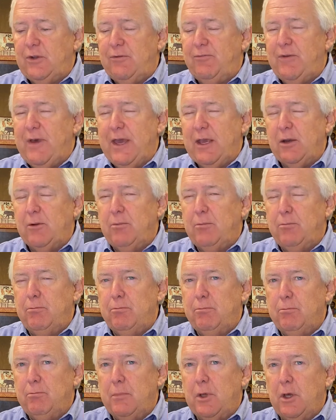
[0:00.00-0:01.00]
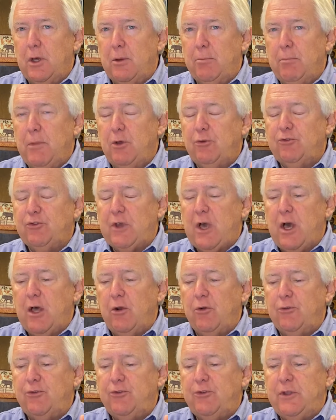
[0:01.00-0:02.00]
In fact, most
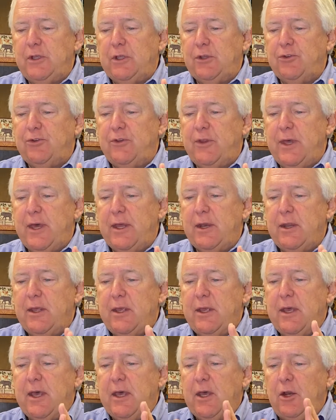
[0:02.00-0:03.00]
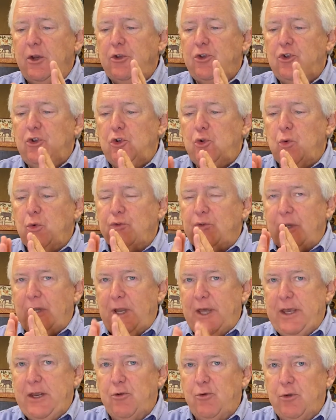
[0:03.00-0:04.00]
scholars think that Elihu was a
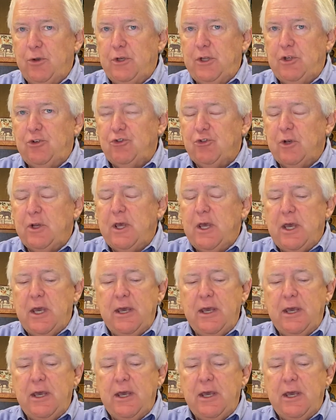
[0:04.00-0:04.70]
later addition.